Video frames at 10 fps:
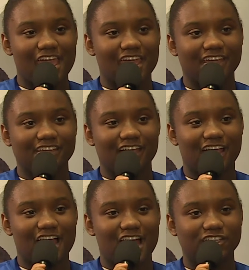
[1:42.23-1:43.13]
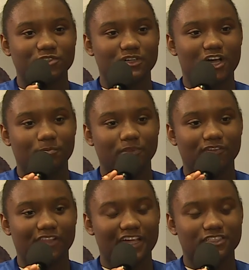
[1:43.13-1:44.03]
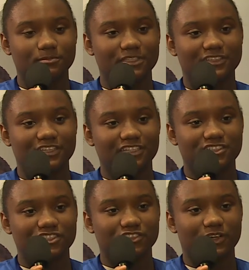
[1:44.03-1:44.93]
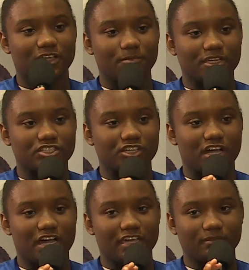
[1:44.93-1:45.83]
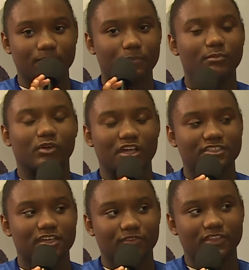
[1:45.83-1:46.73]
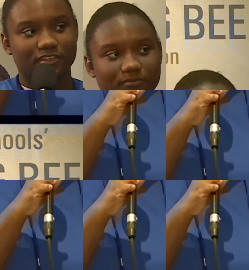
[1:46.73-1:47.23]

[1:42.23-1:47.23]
and I do a couple of last minute things just so I can make sure I memorize everything.